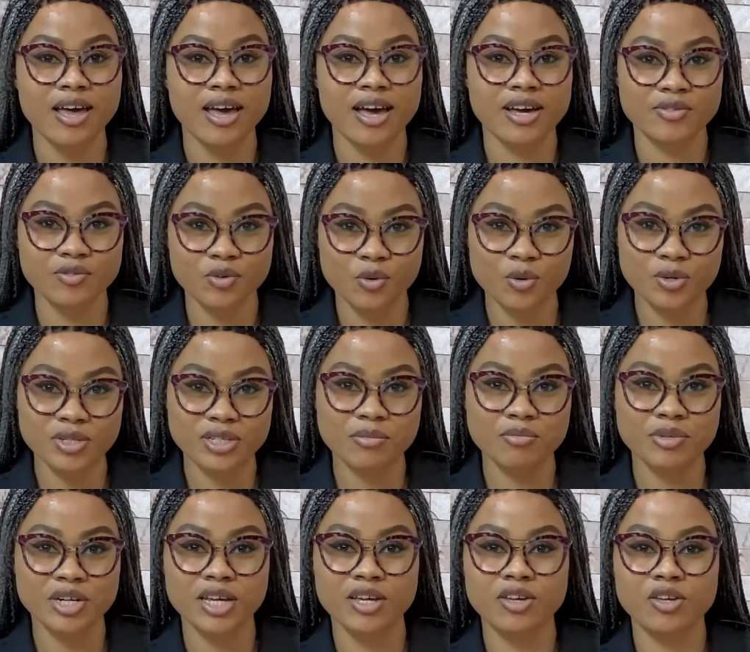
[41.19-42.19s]
And of course, I'm
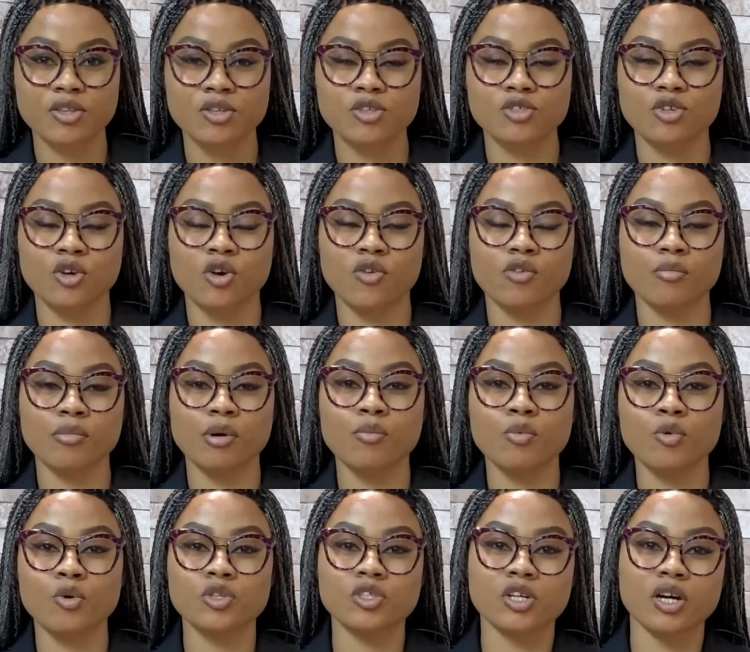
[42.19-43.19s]
bringing you the show from
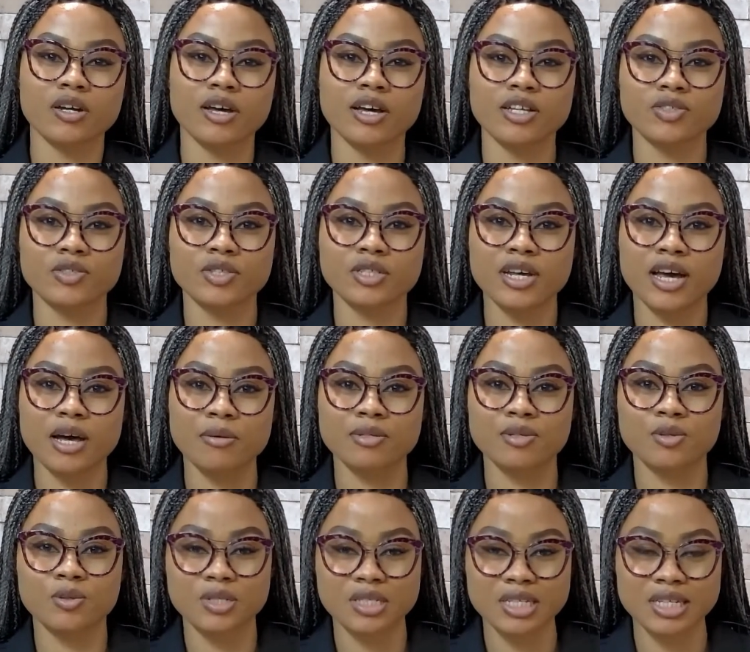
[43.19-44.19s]
Abuja, Nigeria's
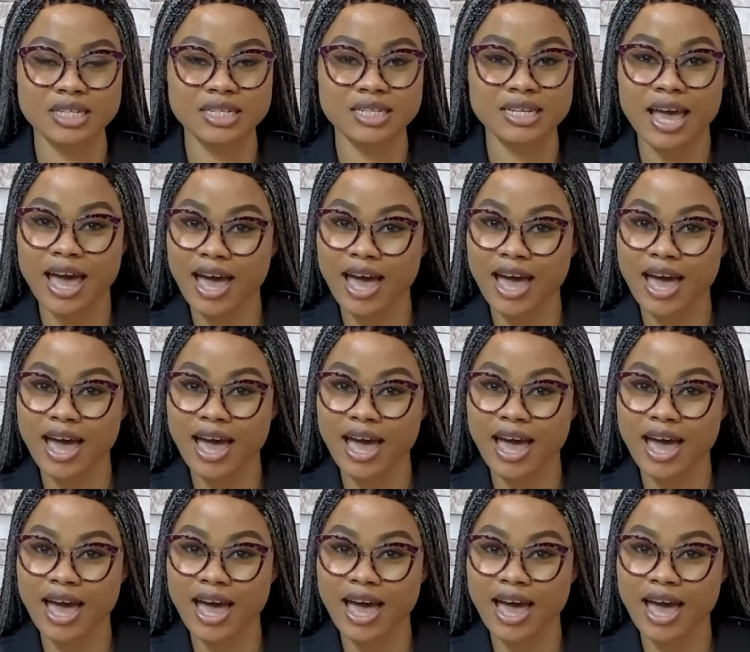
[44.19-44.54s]
capital city.